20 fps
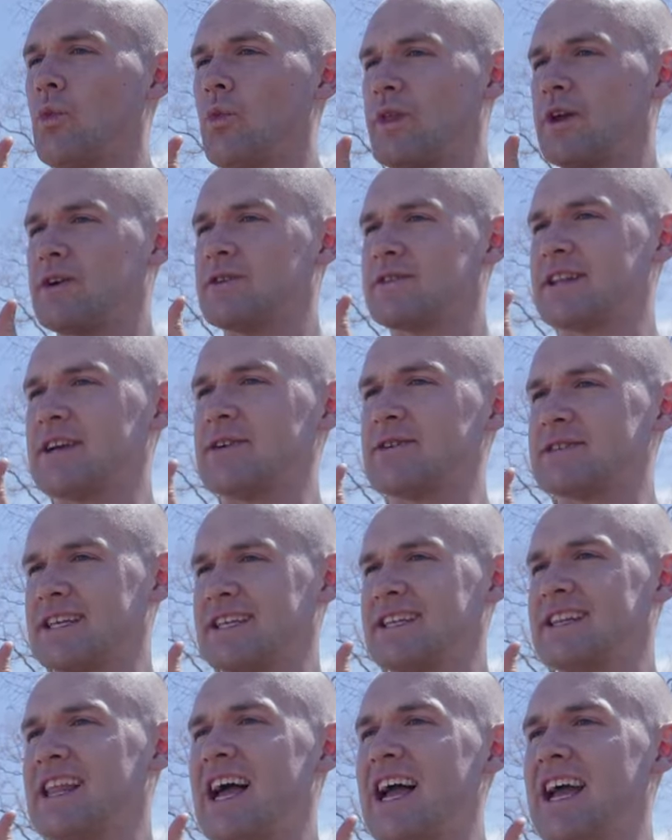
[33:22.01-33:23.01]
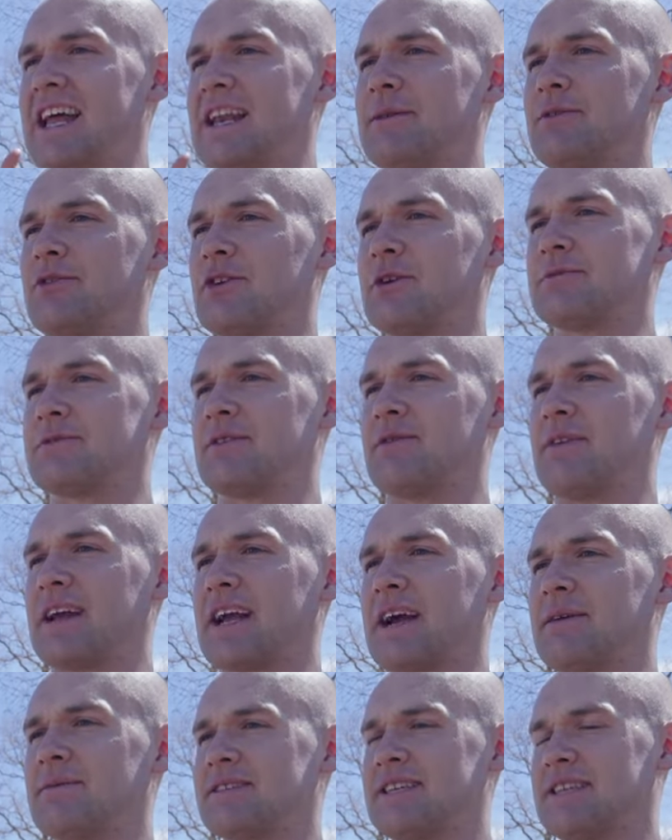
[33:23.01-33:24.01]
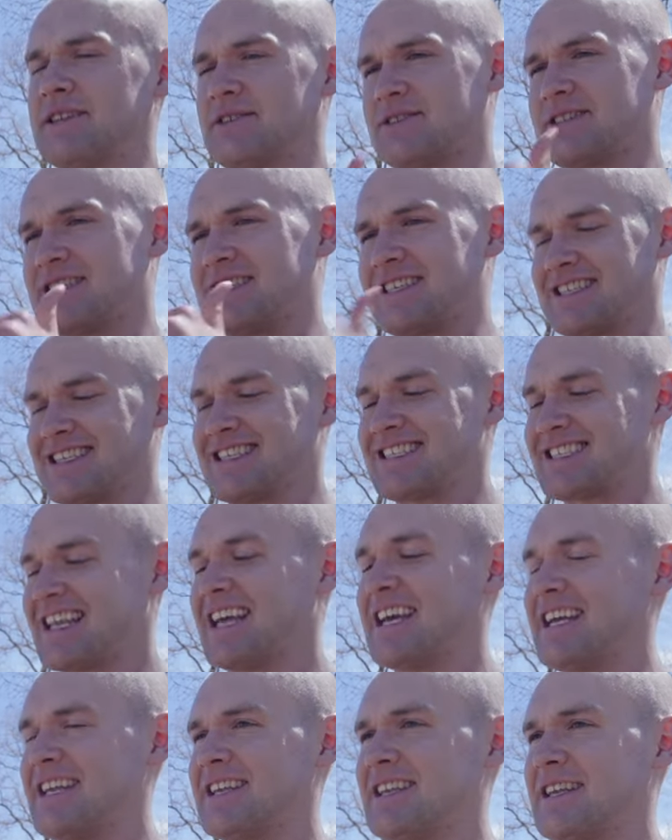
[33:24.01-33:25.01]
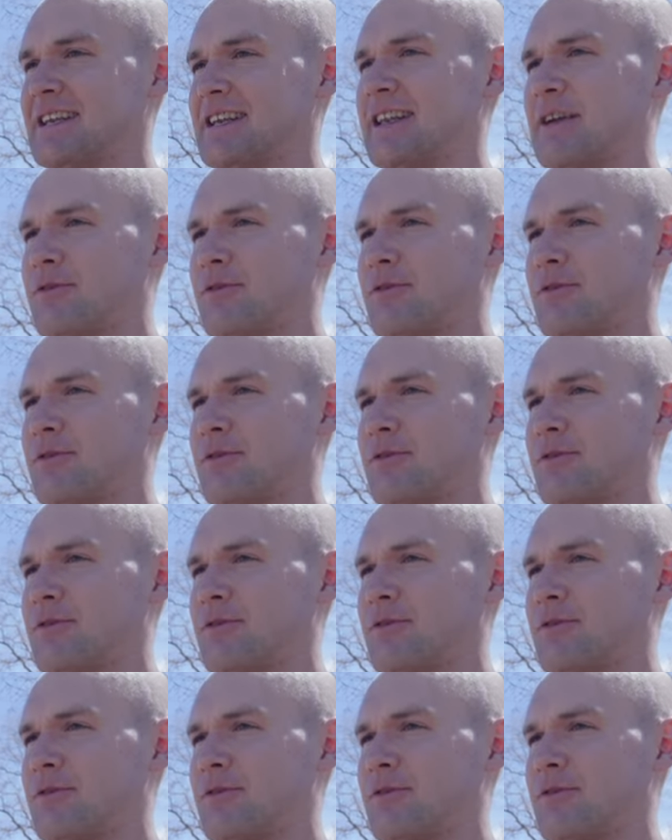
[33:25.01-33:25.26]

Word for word: there there's a line in terms of like obviously there's slight